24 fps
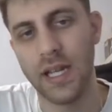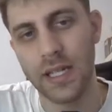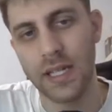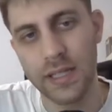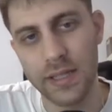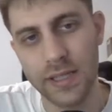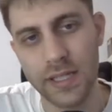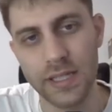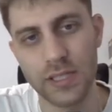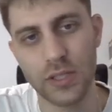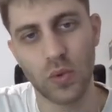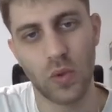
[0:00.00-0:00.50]

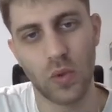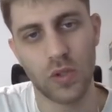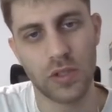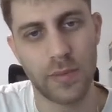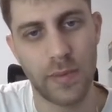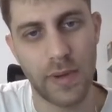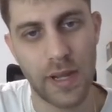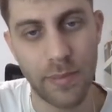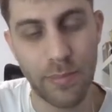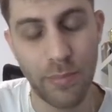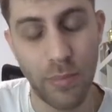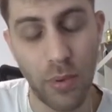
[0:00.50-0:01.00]
This was
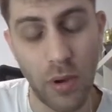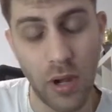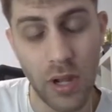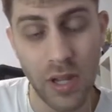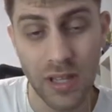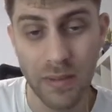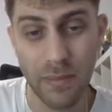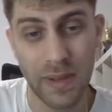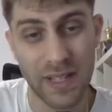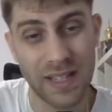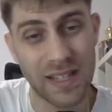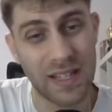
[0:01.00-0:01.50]
my
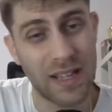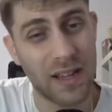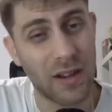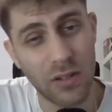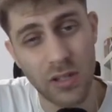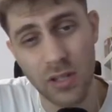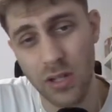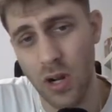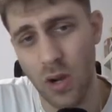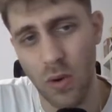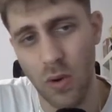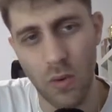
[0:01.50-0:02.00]
point, but
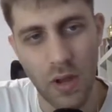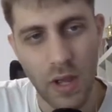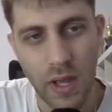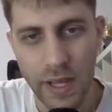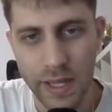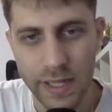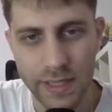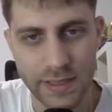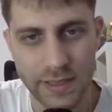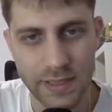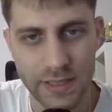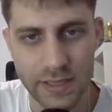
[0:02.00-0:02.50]
you know,
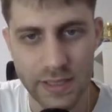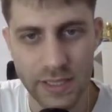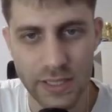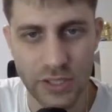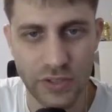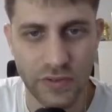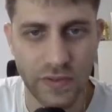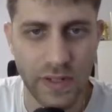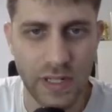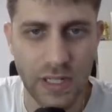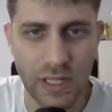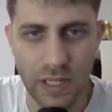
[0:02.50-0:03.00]
it's
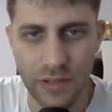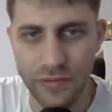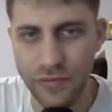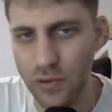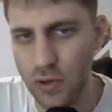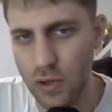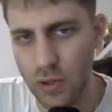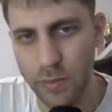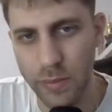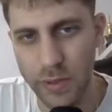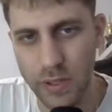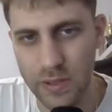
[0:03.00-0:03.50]
really
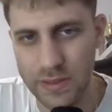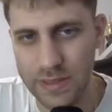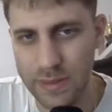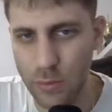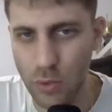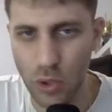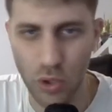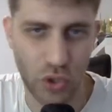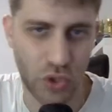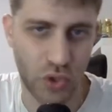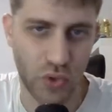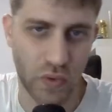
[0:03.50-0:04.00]
difficult because I'm
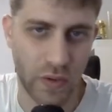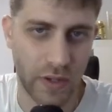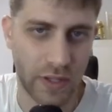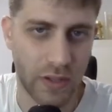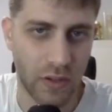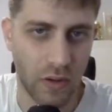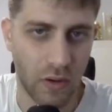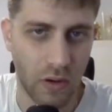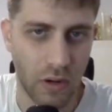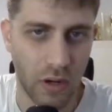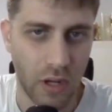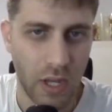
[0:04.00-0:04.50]
not sure at
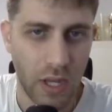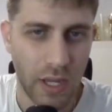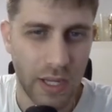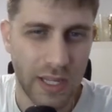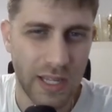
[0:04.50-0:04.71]
all.